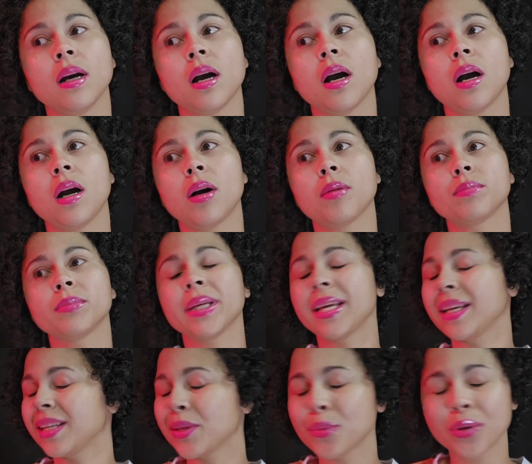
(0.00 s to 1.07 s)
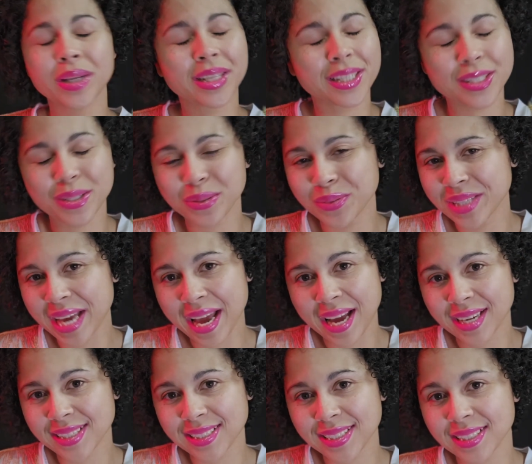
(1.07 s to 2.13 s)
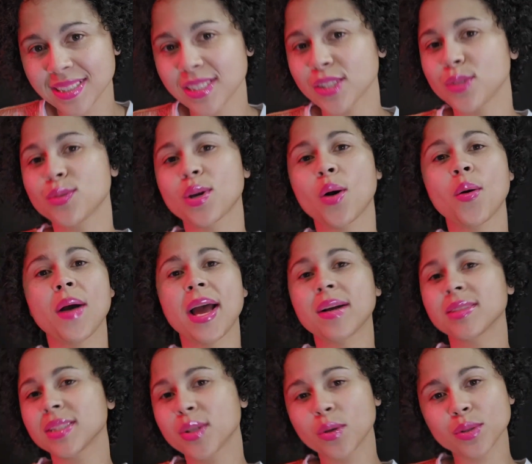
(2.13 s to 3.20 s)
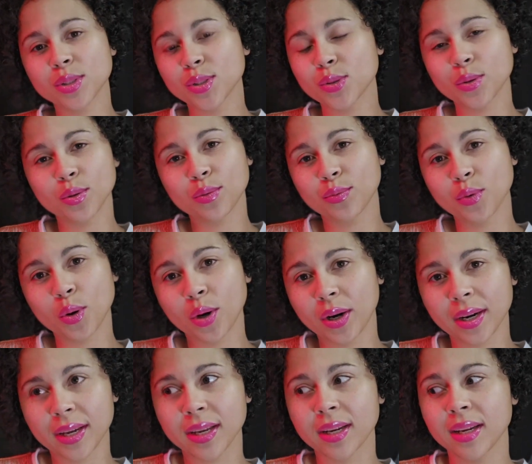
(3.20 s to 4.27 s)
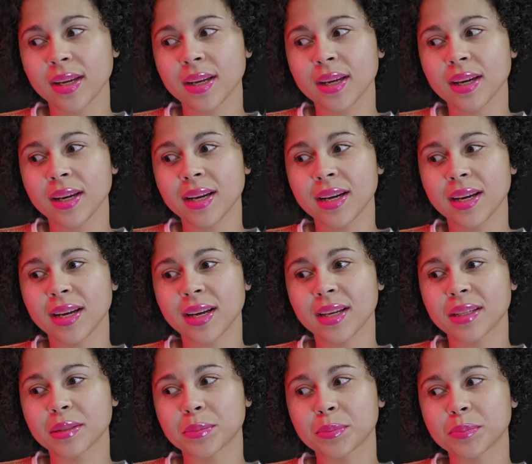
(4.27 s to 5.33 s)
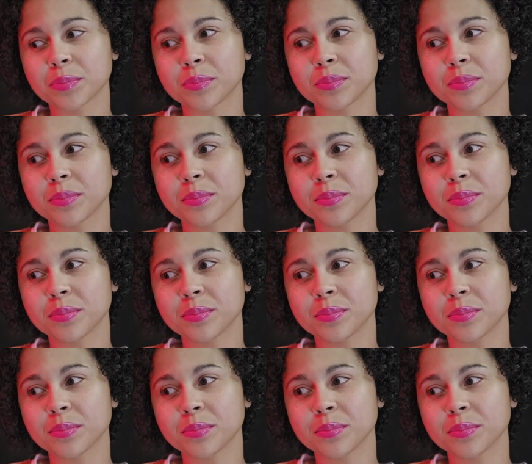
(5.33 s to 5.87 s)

Anyone can do taxes. You don't have to go to school for it. Um,